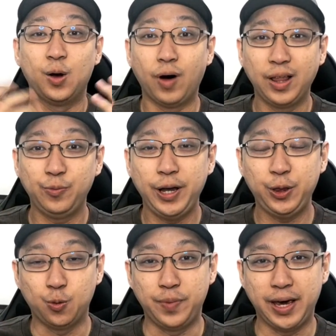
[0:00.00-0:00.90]
One way
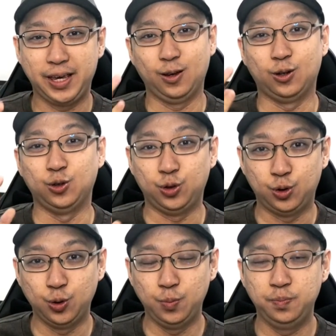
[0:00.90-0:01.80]
to make your
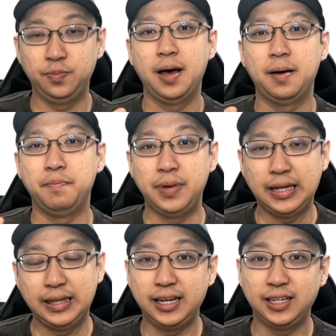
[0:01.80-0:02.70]
Zoom
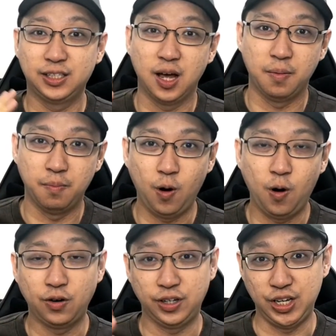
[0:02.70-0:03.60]
meetings
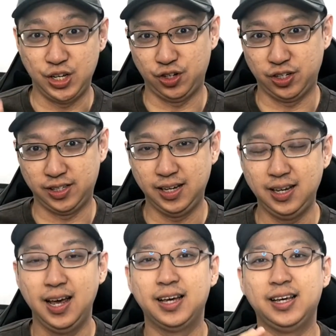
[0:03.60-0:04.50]
more
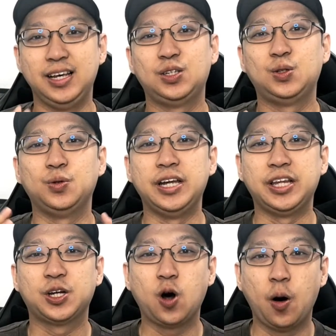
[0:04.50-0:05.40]
interesting is to
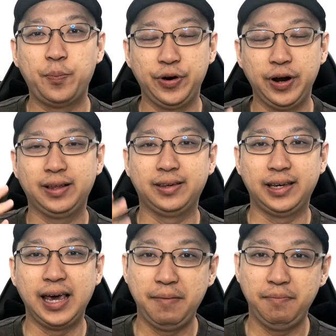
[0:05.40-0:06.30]

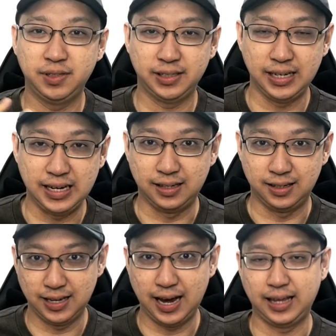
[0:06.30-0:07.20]
incorporate games
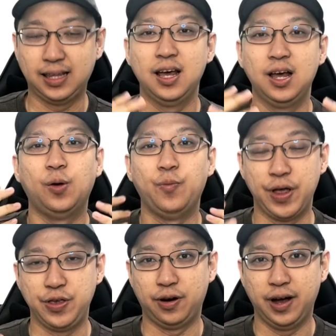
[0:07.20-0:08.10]
inside
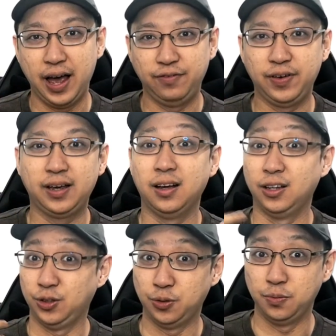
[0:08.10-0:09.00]
when you're having
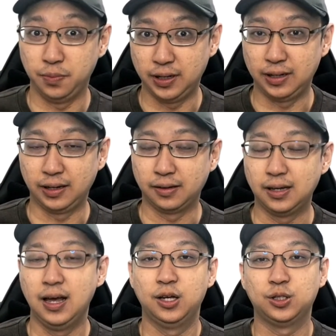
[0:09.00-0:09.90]
a Zoom meeting.
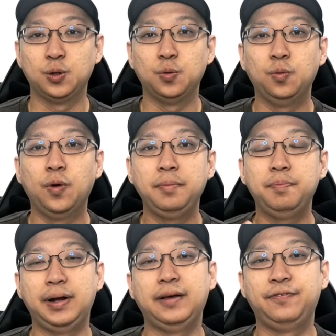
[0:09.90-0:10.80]
So
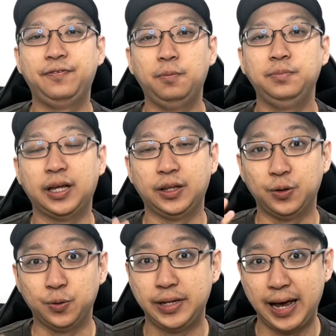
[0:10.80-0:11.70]
one platform
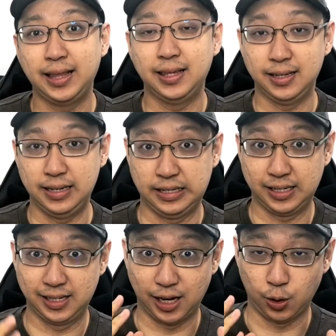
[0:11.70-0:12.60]
that do that
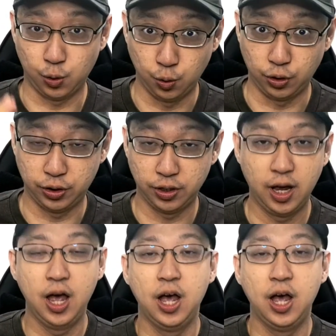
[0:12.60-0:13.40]
is Kahoot.